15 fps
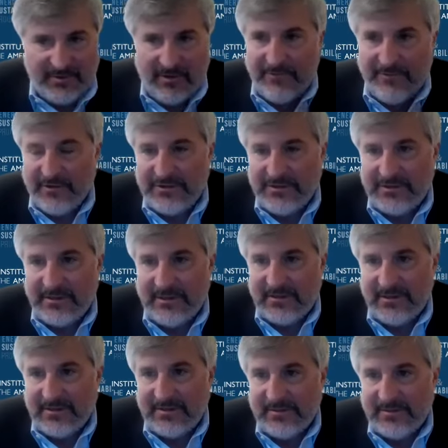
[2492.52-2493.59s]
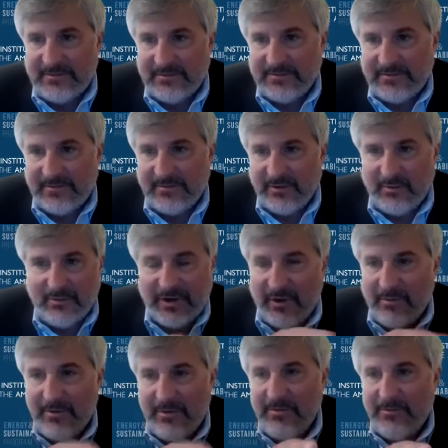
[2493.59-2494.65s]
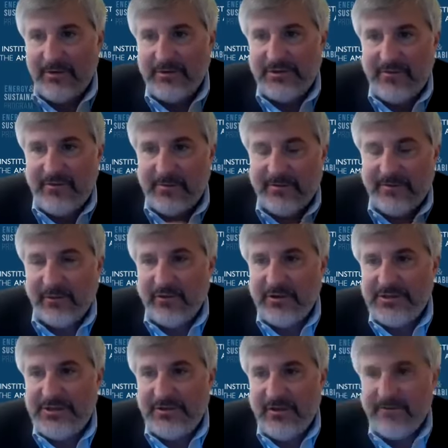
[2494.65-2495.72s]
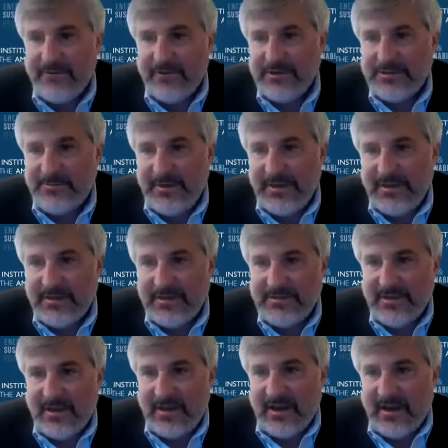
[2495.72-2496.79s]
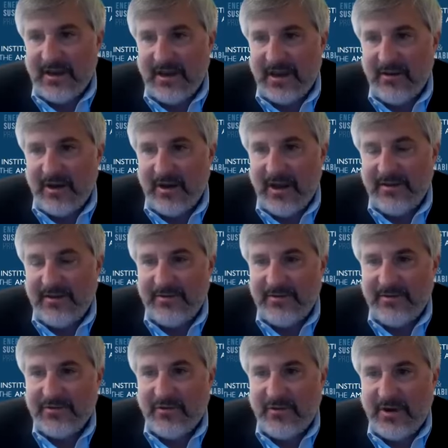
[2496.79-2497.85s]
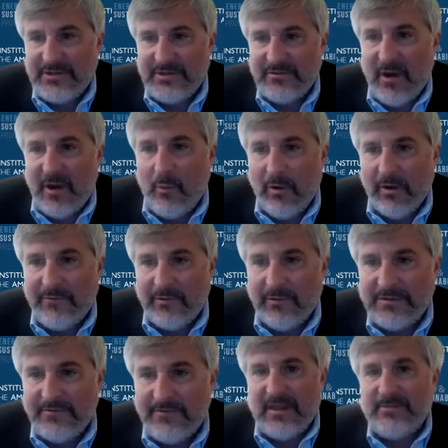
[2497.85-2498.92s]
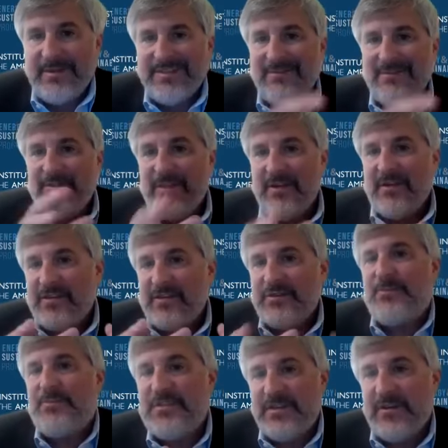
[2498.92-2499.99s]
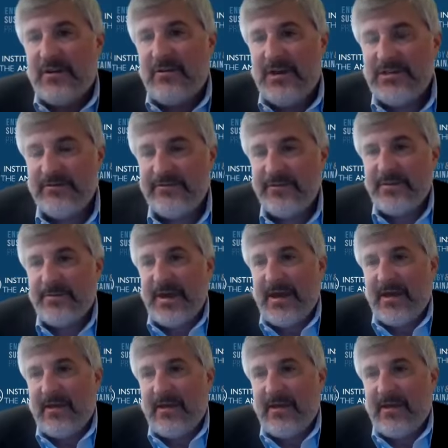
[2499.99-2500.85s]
go first. We'll go both of you, but Flores, you go first, because this question around workforce development. The specific question from